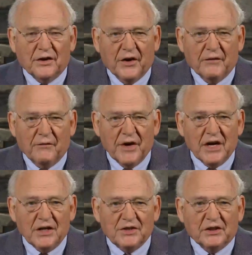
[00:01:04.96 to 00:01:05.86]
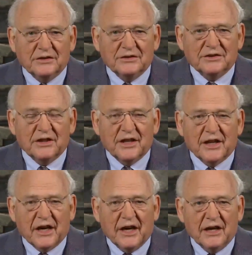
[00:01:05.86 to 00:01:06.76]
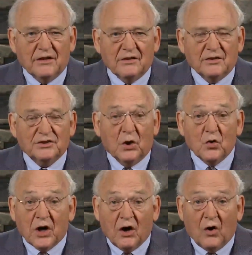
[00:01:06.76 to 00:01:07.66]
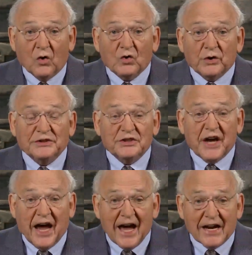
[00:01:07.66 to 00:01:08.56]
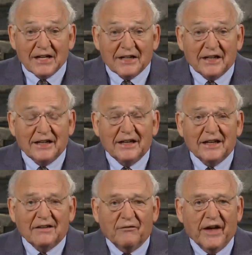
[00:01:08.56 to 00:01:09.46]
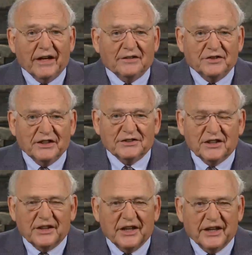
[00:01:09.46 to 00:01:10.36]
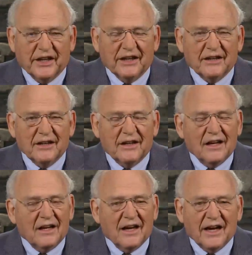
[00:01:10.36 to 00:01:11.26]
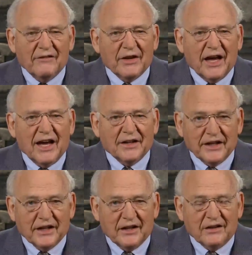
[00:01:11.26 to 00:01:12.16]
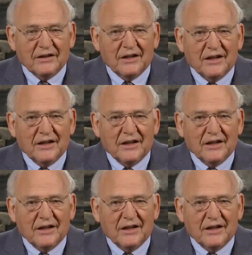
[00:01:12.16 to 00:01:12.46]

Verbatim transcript: divisions in so called Christianity that exist today. I have an idea